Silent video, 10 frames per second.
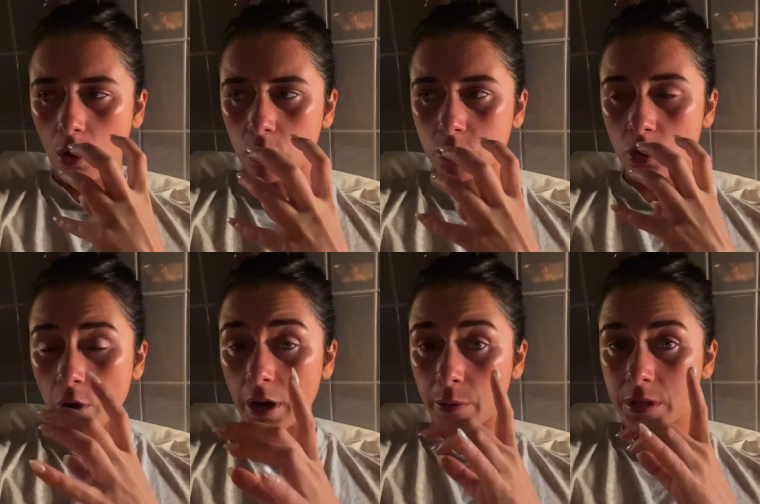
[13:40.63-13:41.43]
So
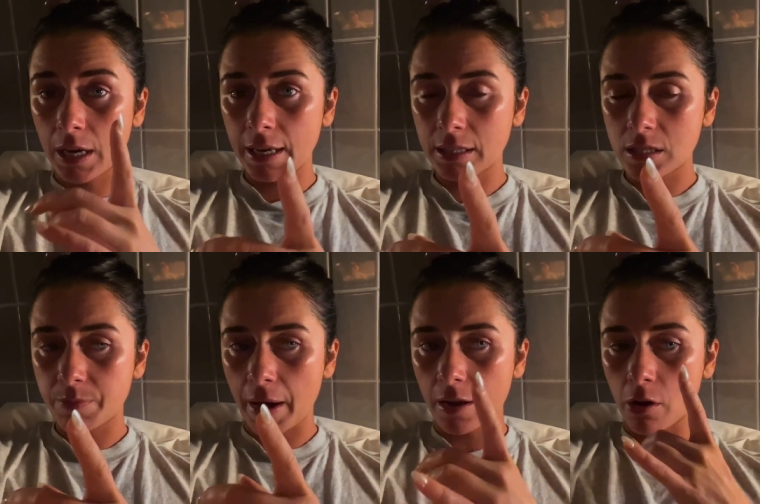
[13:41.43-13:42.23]
good. I was going to get the
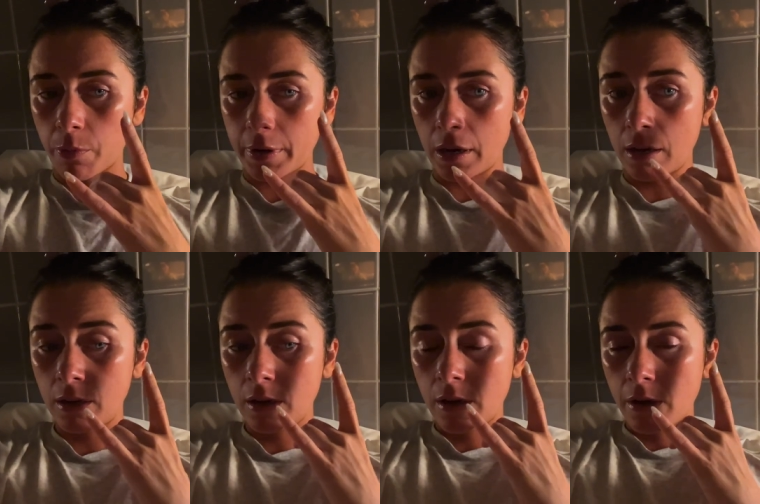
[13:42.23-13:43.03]
spanakopita,
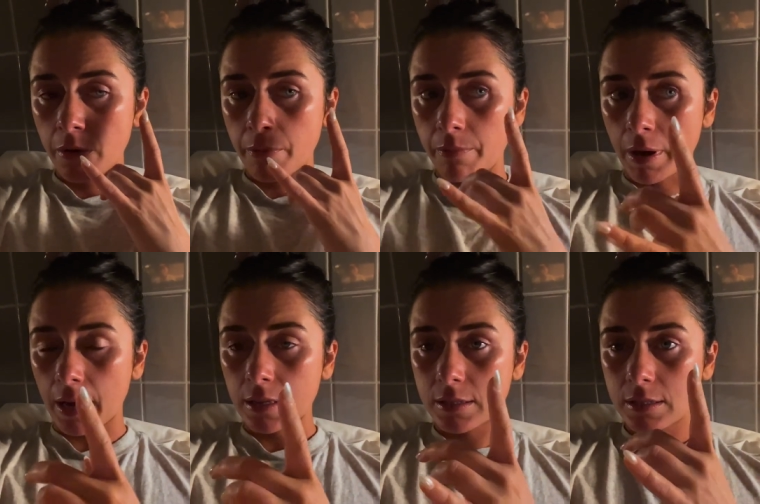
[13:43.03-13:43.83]

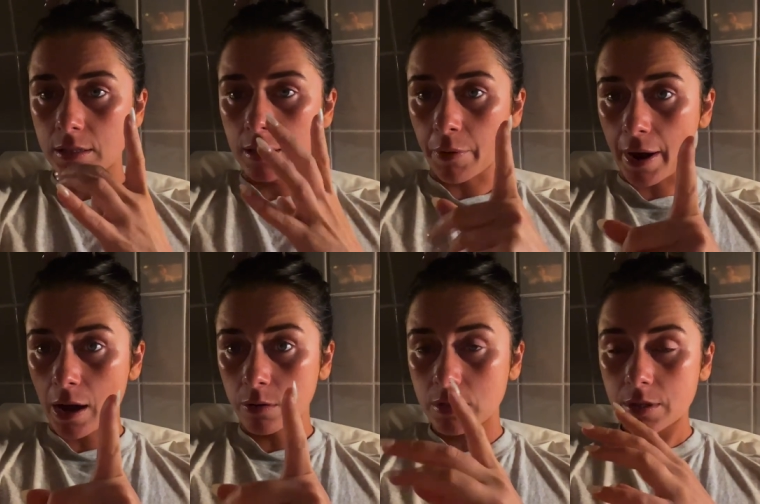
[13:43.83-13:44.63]
but they were
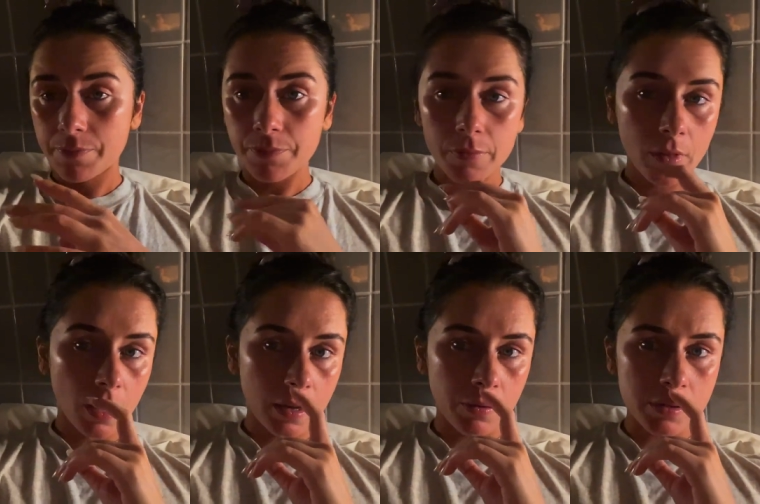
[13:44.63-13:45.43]
out.
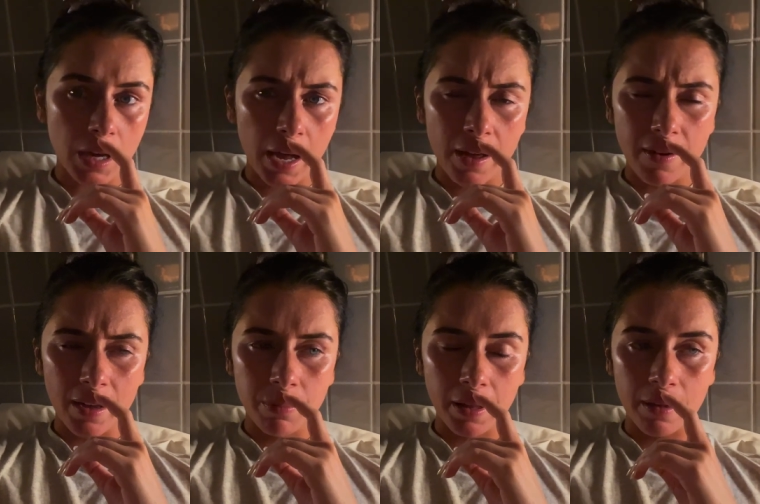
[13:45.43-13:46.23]
He was like, I have
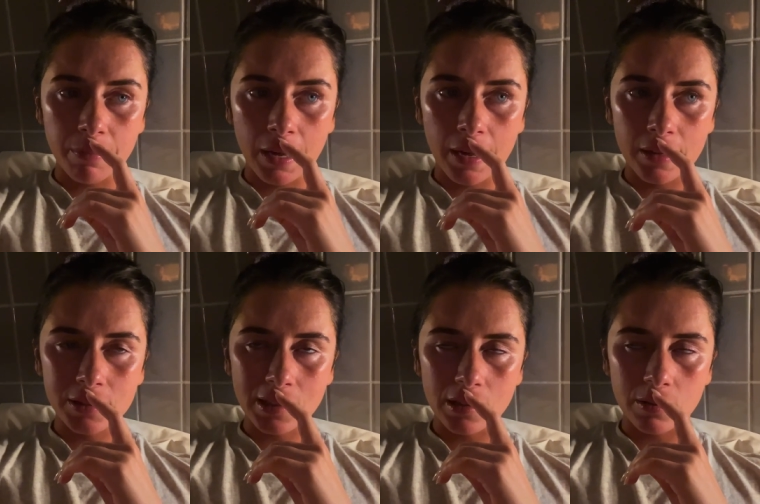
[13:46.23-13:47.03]
eggplant pie. I was
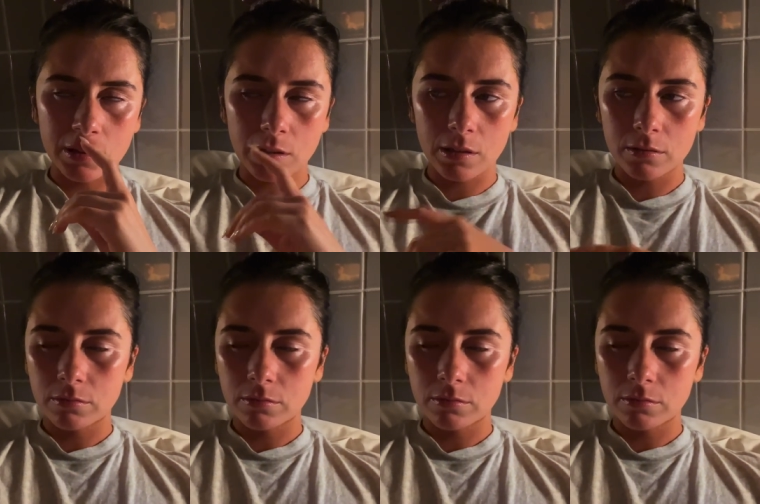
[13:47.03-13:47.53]
like, I don't want that.